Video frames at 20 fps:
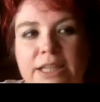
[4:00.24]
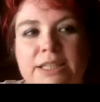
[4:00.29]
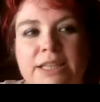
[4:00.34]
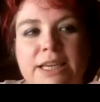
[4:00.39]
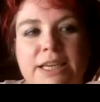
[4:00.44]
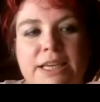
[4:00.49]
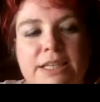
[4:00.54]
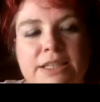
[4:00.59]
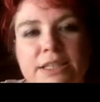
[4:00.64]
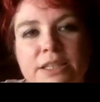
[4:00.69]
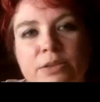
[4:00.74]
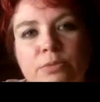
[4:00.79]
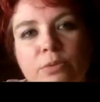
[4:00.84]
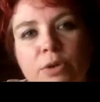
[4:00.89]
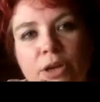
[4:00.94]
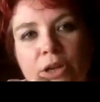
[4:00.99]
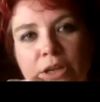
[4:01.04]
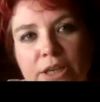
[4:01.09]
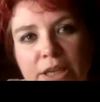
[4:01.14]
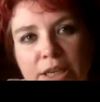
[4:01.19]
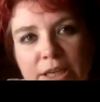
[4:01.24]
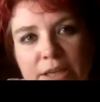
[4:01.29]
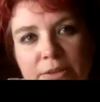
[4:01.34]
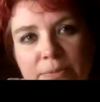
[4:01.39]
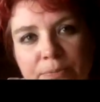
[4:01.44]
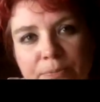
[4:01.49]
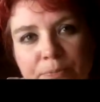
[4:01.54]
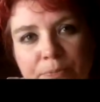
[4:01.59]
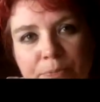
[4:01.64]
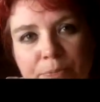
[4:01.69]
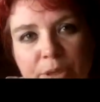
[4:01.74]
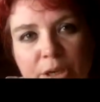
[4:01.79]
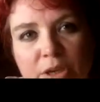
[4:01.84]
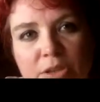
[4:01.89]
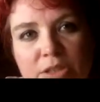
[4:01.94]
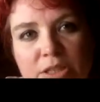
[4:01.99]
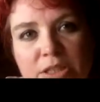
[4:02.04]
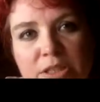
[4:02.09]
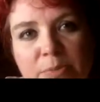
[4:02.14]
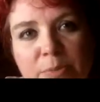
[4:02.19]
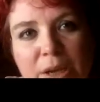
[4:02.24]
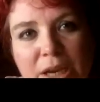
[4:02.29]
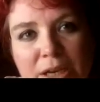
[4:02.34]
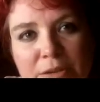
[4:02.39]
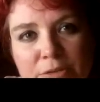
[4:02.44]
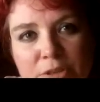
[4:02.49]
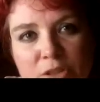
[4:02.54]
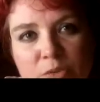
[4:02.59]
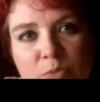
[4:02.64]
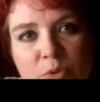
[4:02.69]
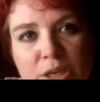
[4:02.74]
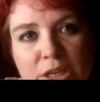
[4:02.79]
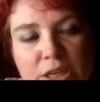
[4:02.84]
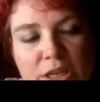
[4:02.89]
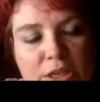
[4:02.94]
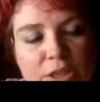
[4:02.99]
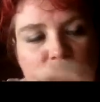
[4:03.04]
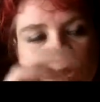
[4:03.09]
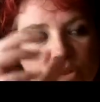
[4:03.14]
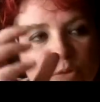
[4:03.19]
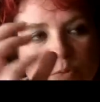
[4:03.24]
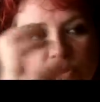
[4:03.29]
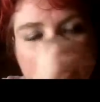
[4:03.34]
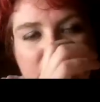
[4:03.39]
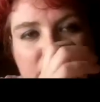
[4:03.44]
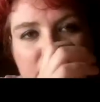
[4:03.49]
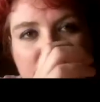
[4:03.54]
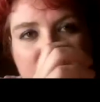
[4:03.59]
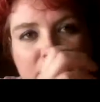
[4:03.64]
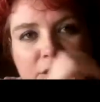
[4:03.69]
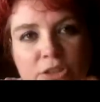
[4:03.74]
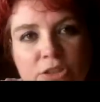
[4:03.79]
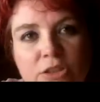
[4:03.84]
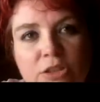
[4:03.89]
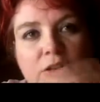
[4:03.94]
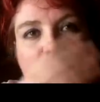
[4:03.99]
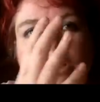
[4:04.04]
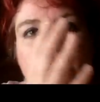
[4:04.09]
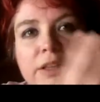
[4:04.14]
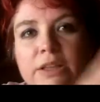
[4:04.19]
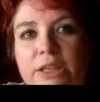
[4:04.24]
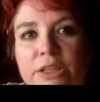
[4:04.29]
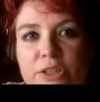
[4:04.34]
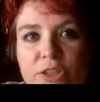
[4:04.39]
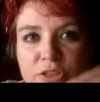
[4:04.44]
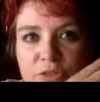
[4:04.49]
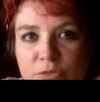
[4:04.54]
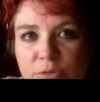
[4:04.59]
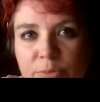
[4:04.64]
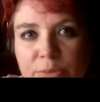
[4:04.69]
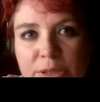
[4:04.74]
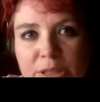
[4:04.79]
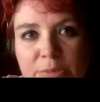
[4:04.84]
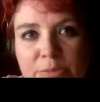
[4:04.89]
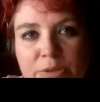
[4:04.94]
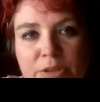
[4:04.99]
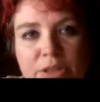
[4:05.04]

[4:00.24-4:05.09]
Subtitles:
It's easy to work in because it's a powder spray. You spray a section on and then just rub it in